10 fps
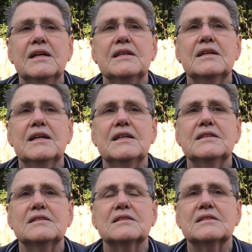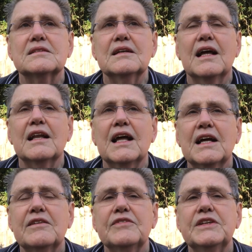is
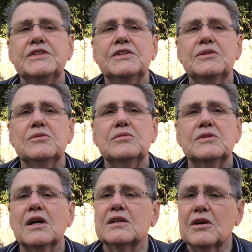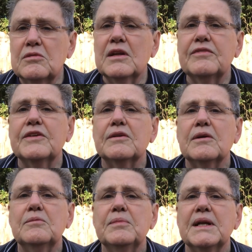alive in you not only for your
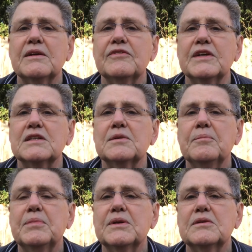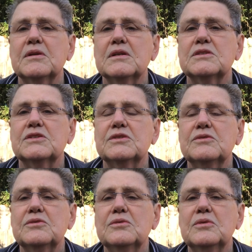own benefit, but
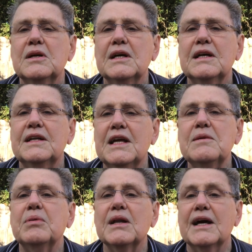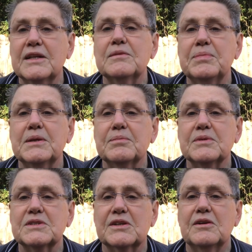to enable other
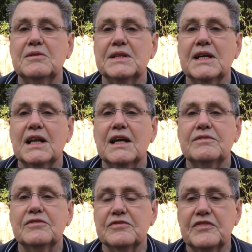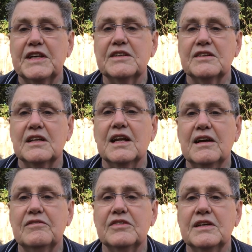people to grow in their life of faith and
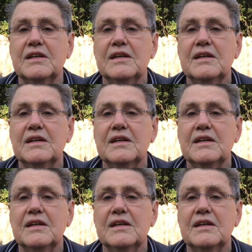love.